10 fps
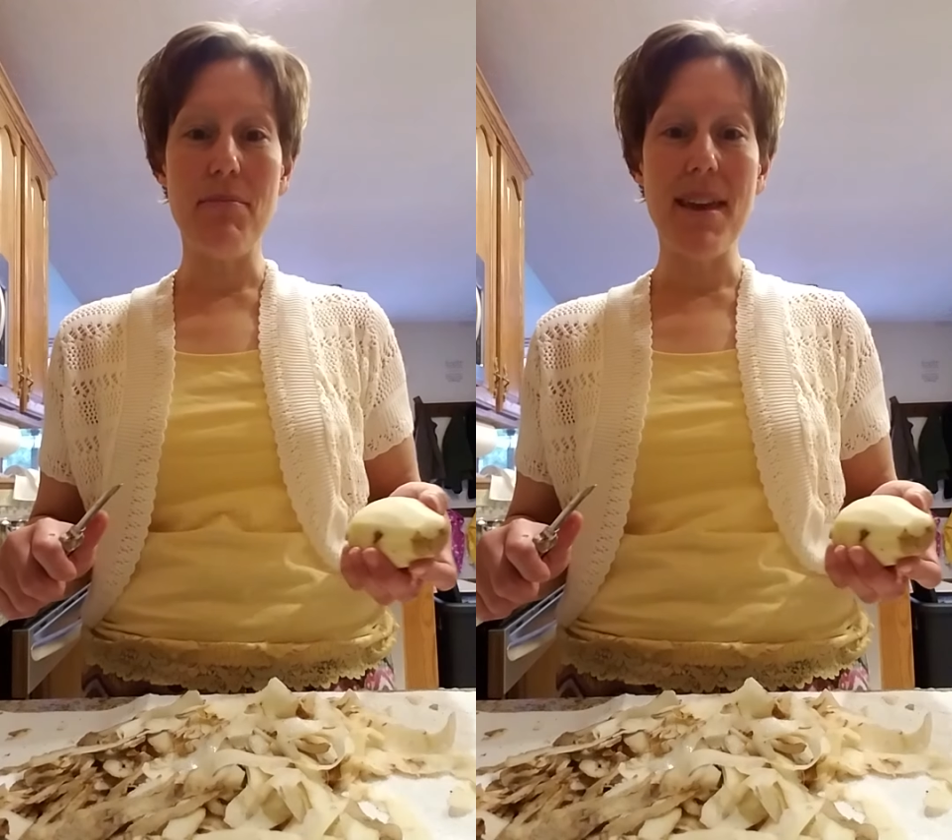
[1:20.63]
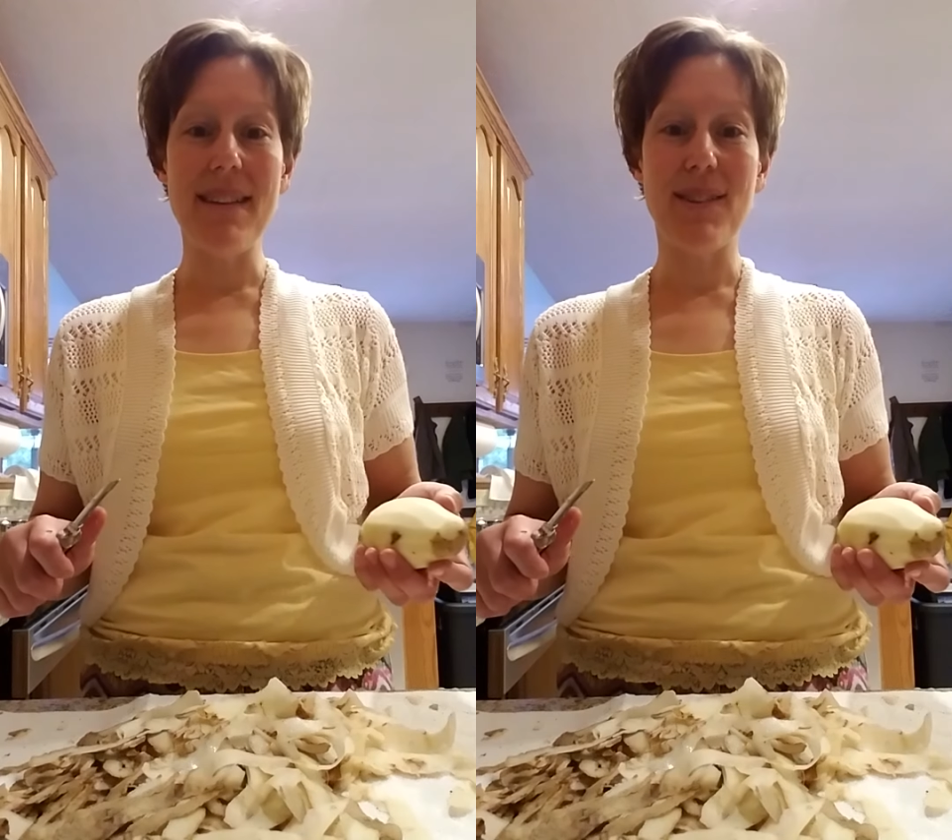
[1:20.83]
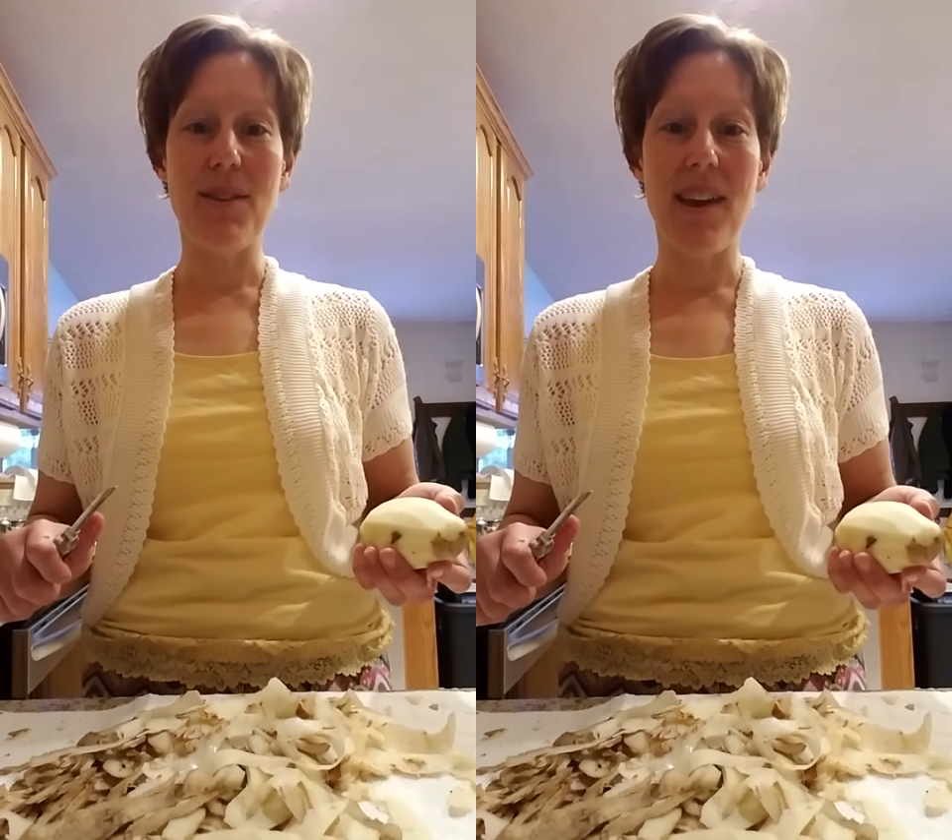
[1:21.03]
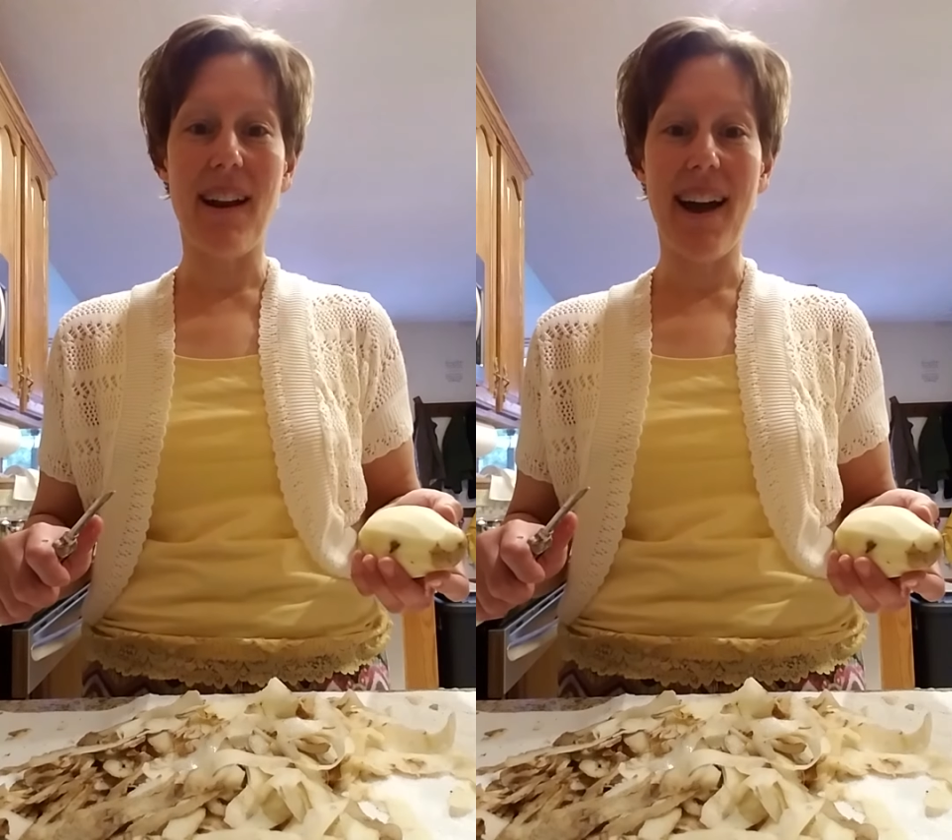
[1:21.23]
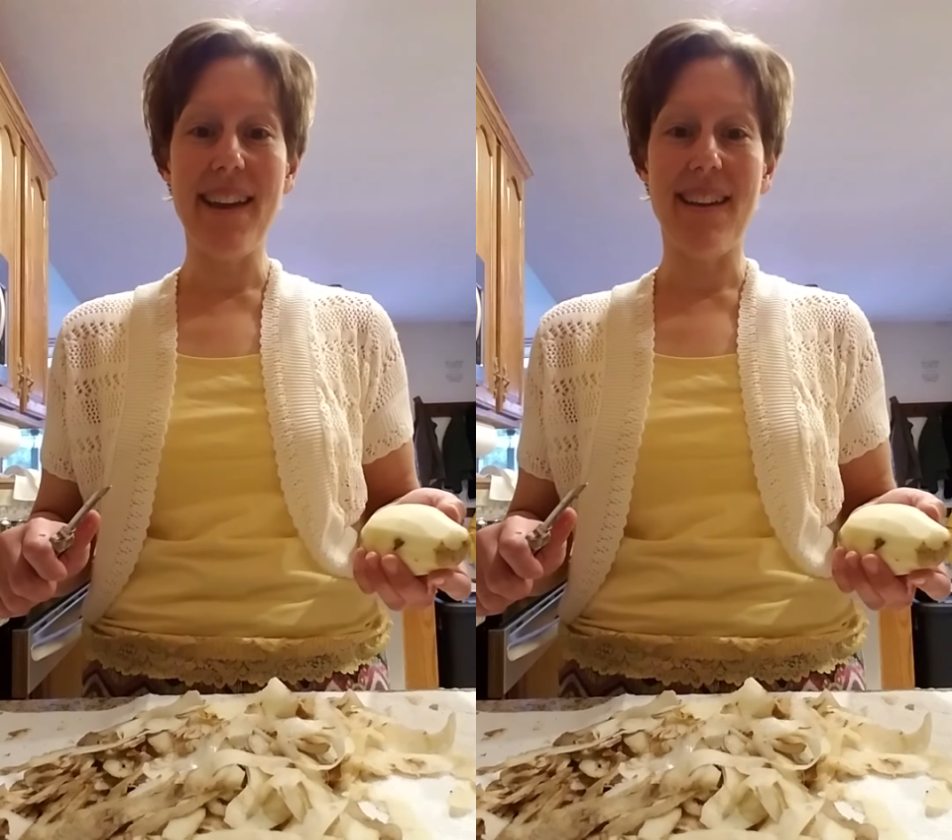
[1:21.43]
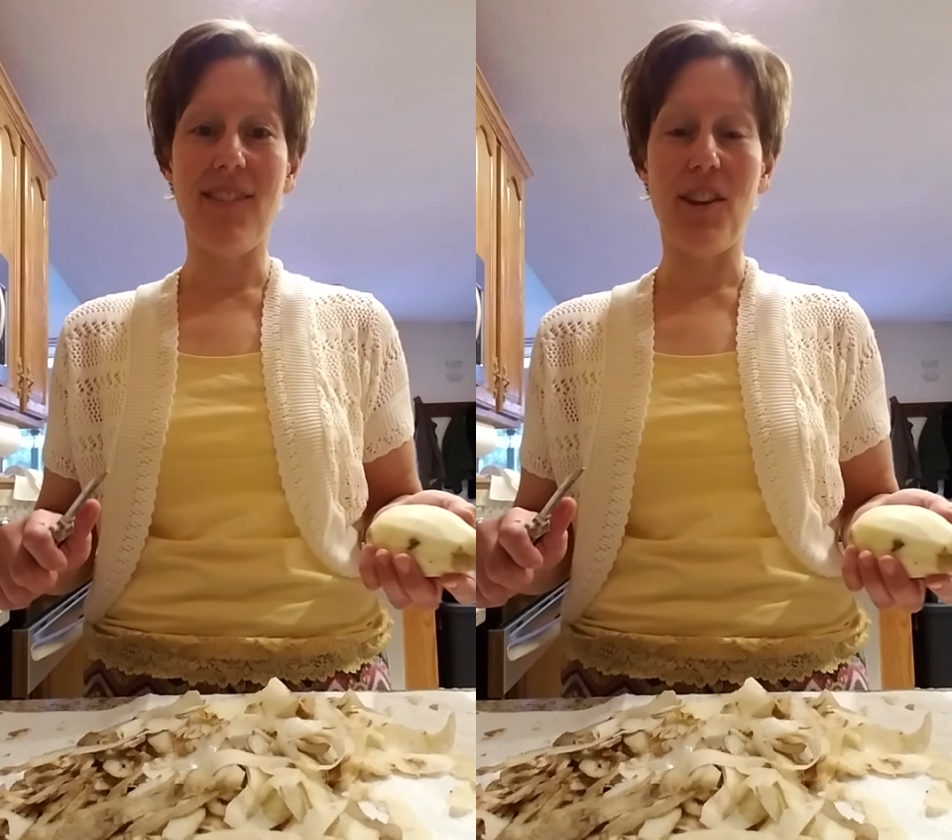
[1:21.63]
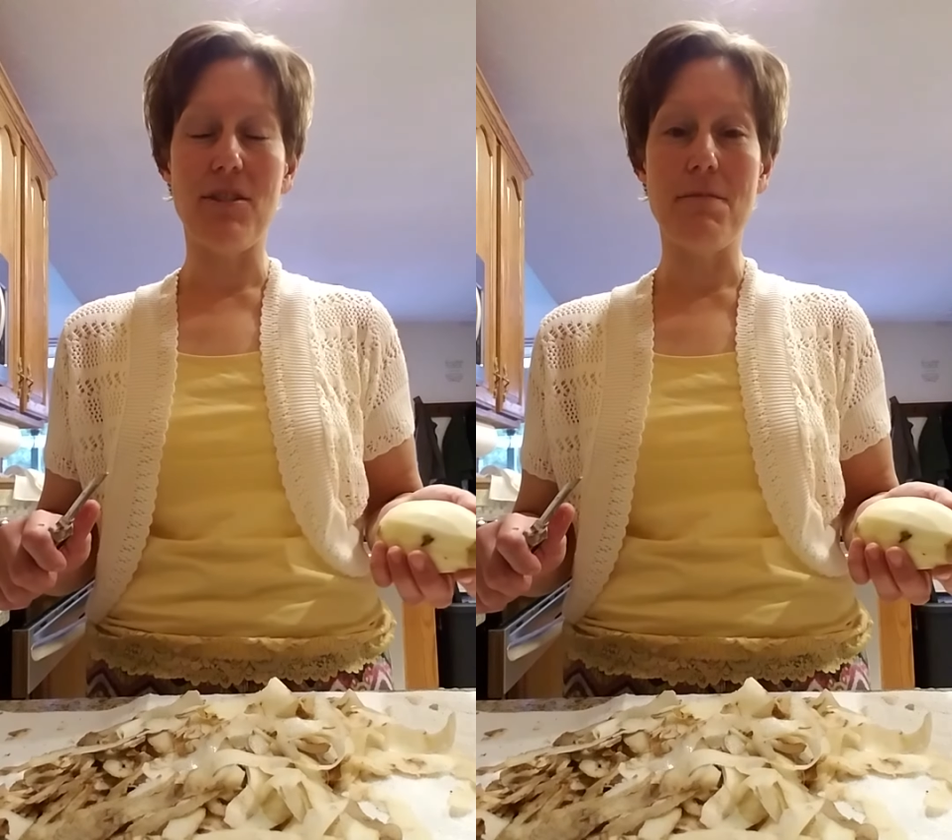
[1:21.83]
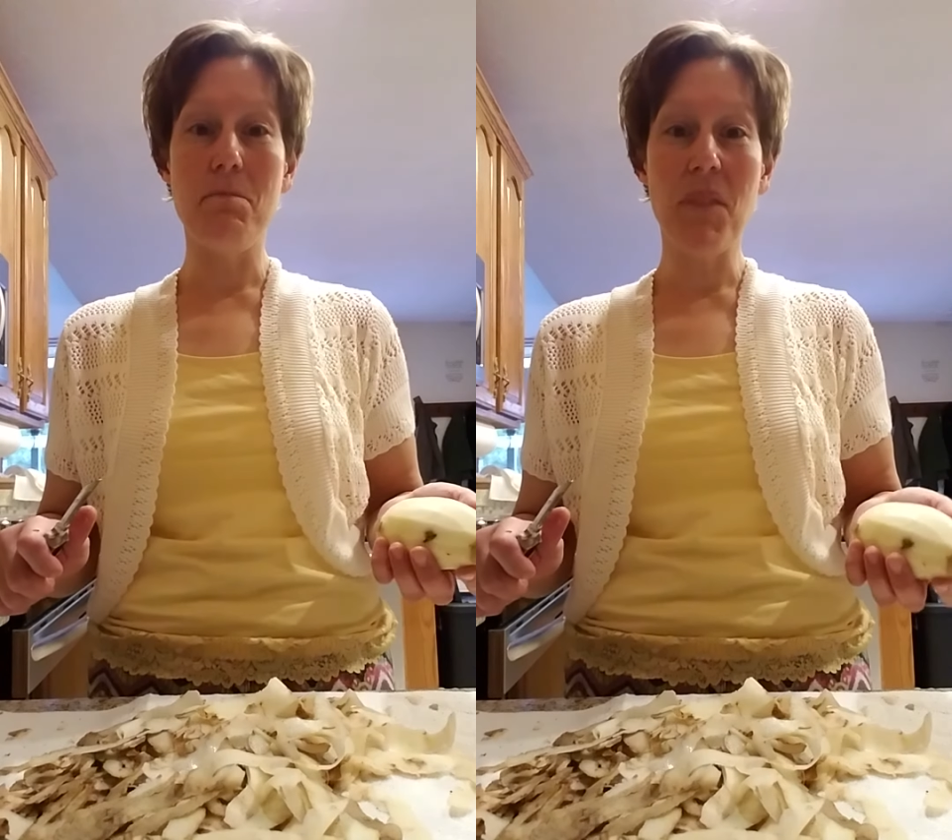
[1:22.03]
me so that I can
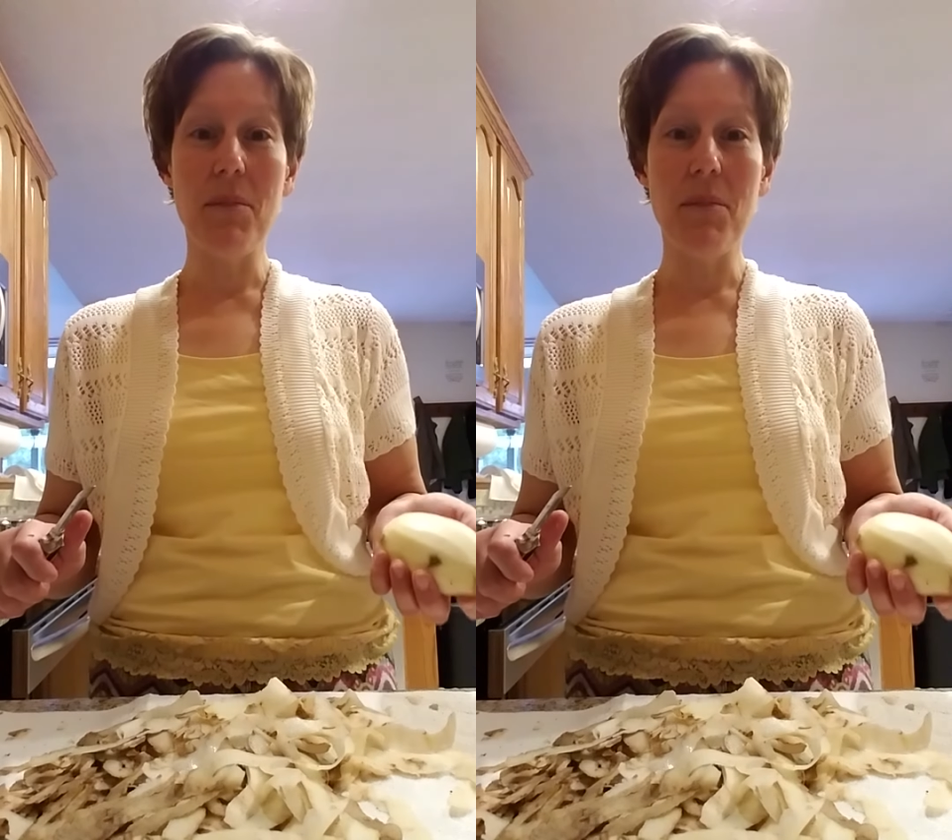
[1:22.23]
learn